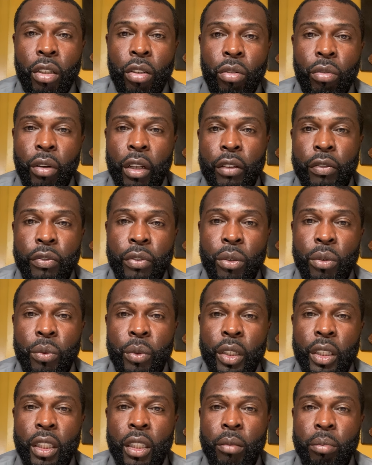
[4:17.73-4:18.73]
grateful
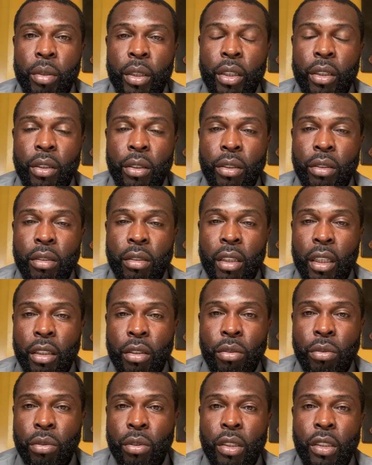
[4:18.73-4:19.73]
with it because they
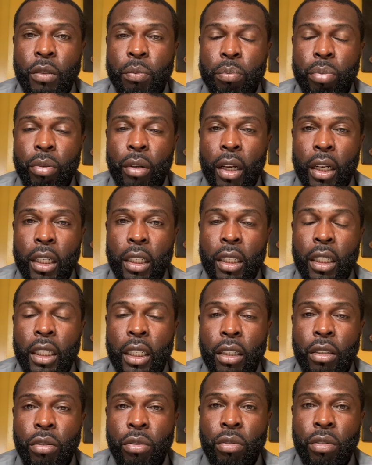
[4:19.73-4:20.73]
use this product and
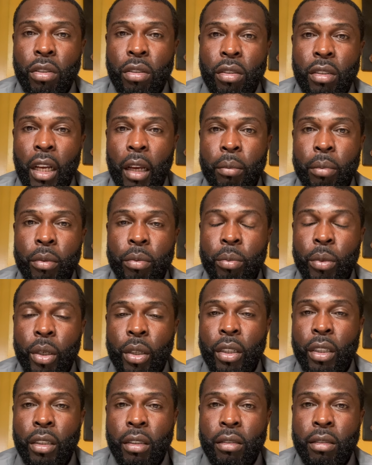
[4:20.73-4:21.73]
they use this type of
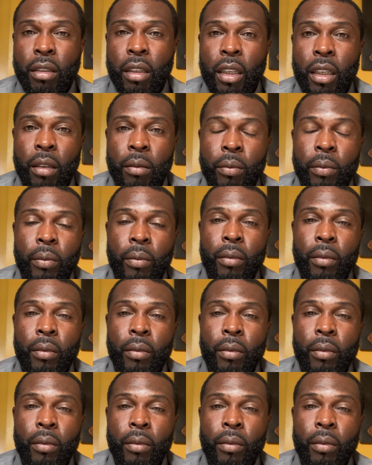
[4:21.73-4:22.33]
marketing scheme,